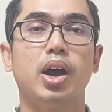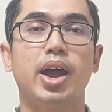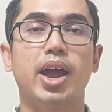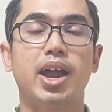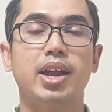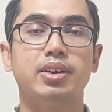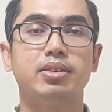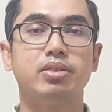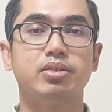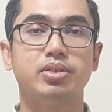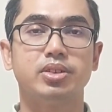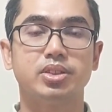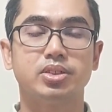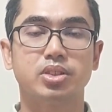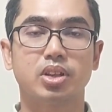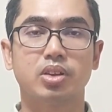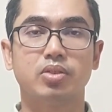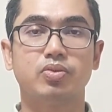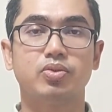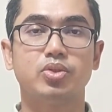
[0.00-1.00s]
add
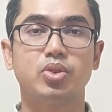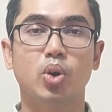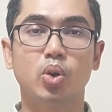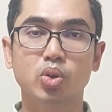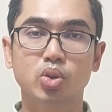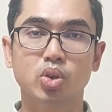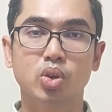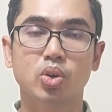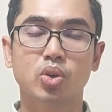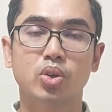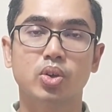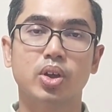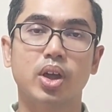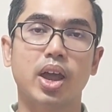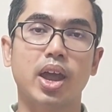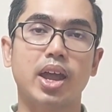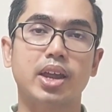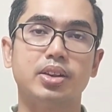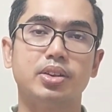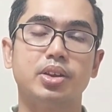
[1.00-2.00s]
resolve note
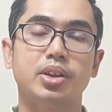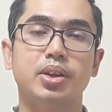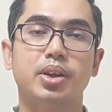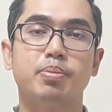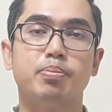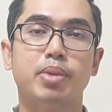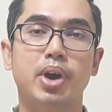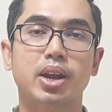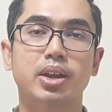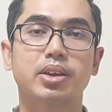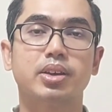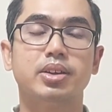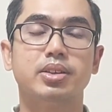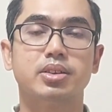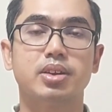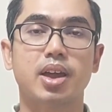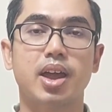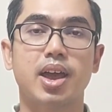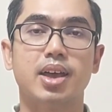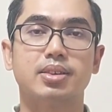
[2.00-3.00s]
and mark
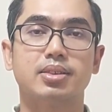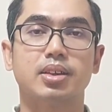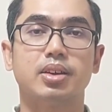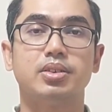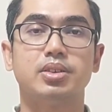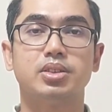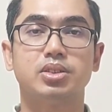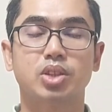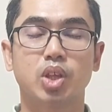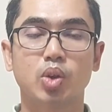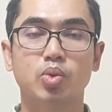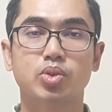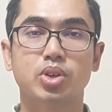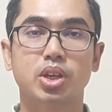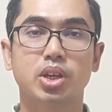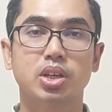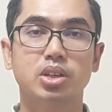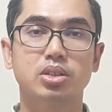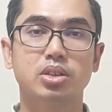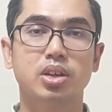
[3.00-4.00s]
it as a resolved
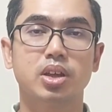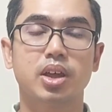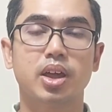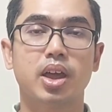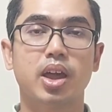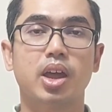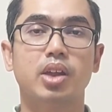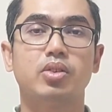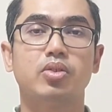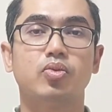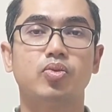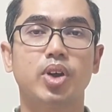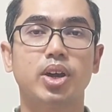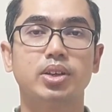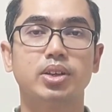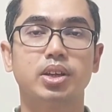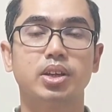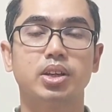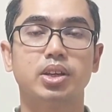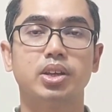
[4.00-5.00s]
ticket, and
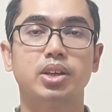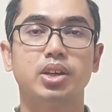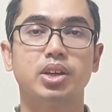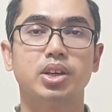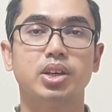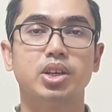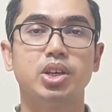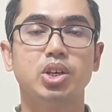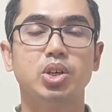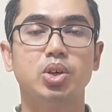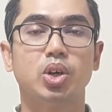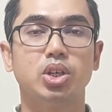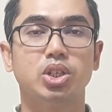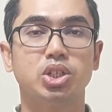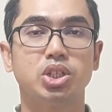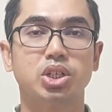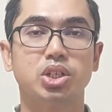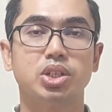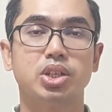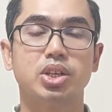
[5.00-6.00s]
finally he or
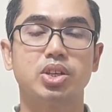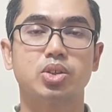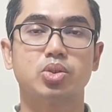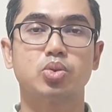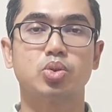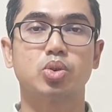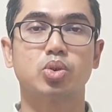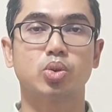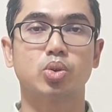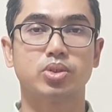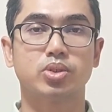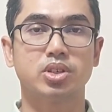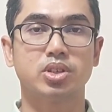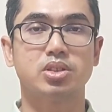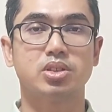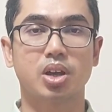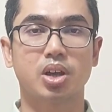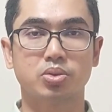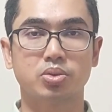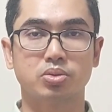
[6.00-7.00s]
she needs to close
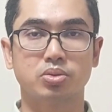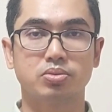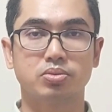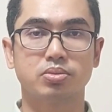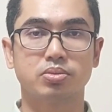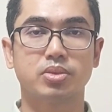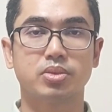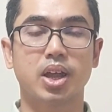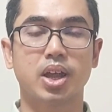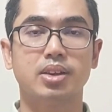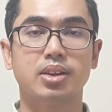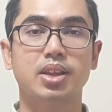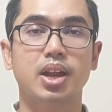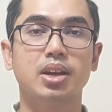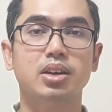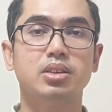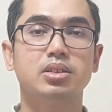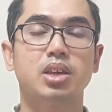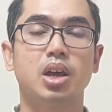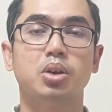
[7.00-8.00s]
it down. And
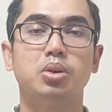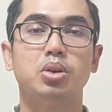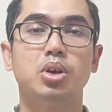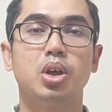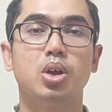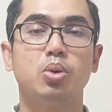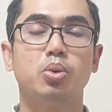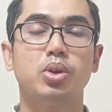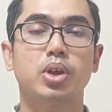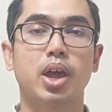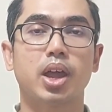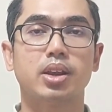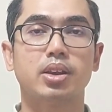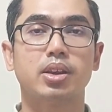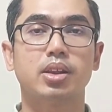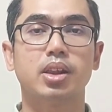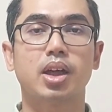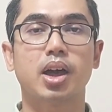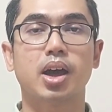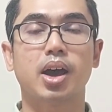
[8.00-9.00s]
that is how we
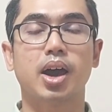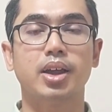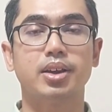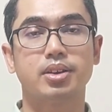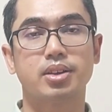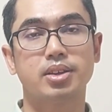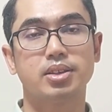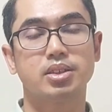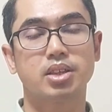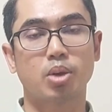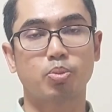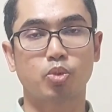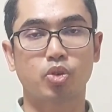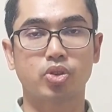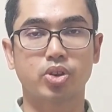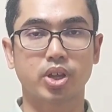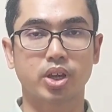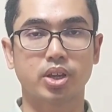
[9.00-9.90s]
handle our IT support